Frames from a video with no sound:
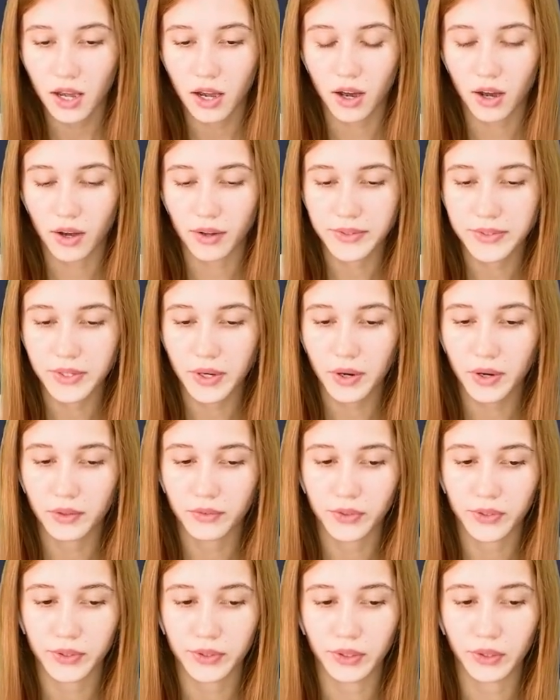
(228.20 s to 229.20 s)
Also,
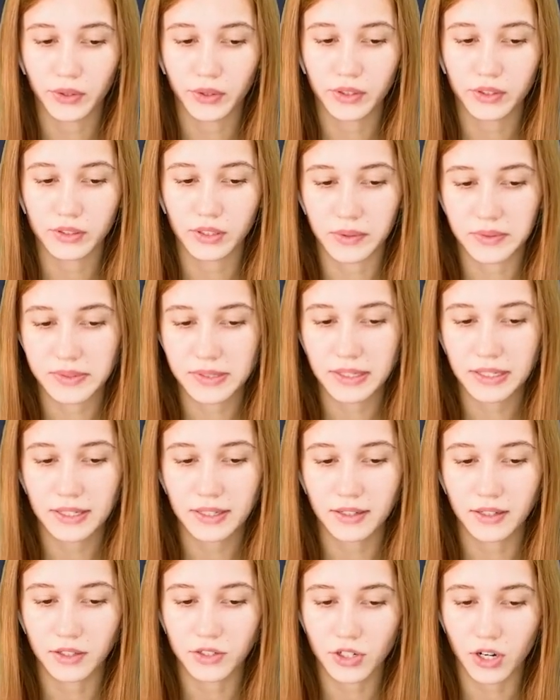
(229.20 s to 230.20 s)
if you look closely,
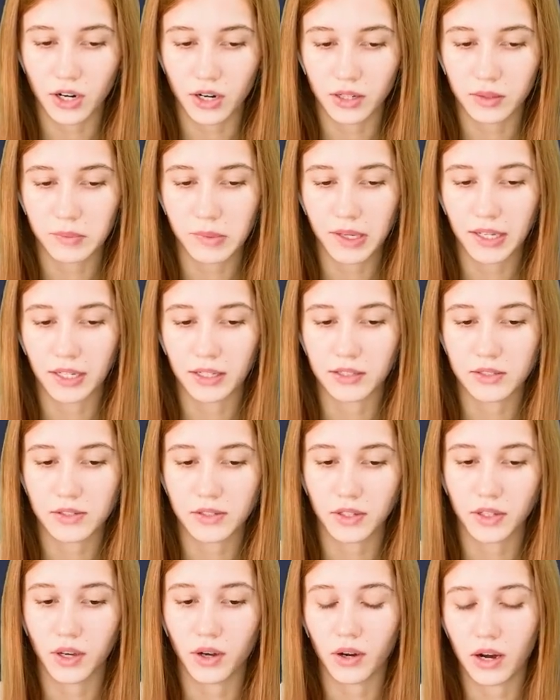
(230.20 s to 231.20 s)
the chart begins
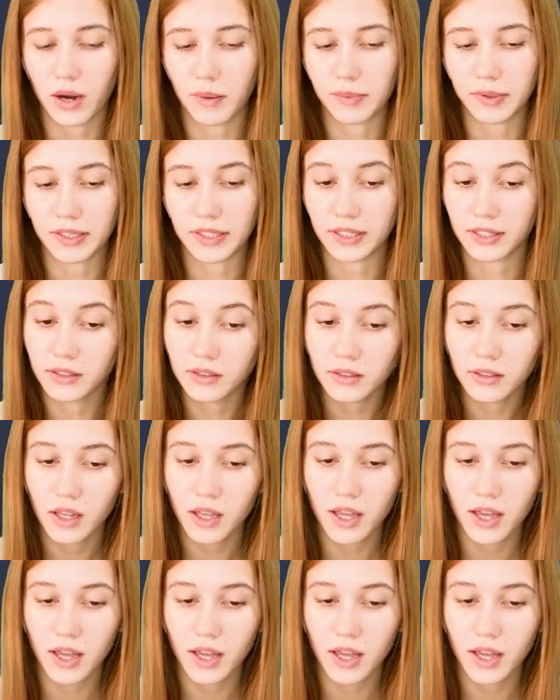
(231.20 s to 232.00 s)
to go up a little